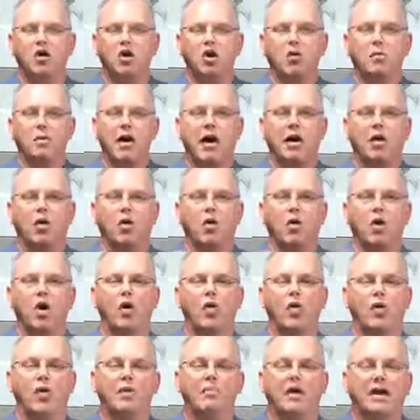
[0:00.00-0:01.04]
No matter
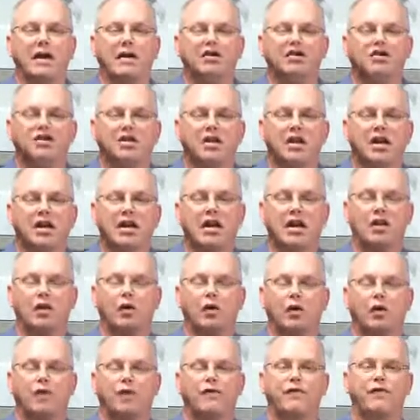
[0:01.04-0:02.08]
what we may see
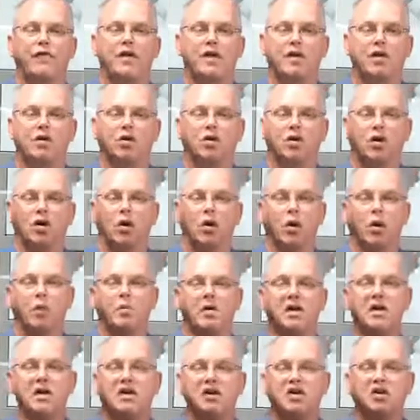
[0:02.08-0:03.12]
or feel or
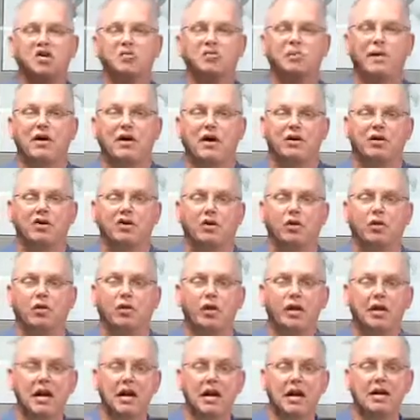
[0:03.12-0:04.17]
be experiencing,
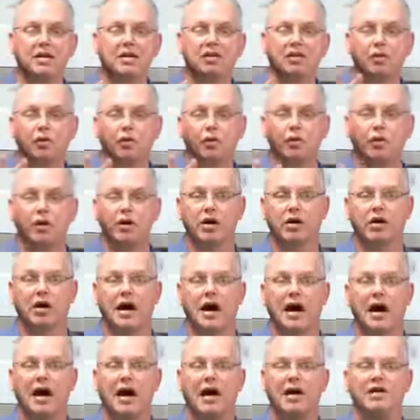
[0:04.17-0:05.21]
we need to
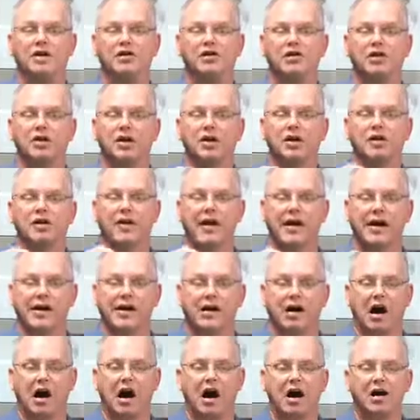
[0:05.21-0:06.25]
realize
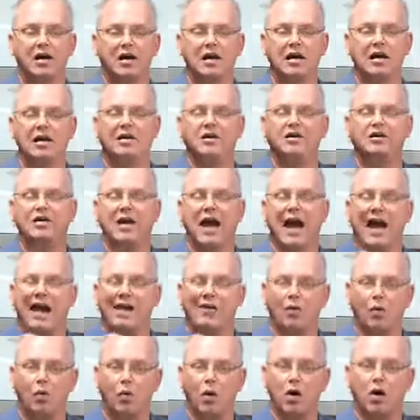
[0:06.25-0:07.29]
that God is
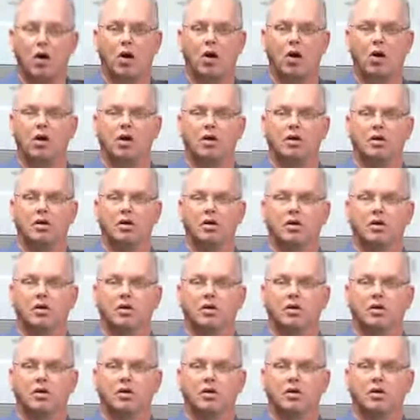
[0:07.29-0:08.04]
at work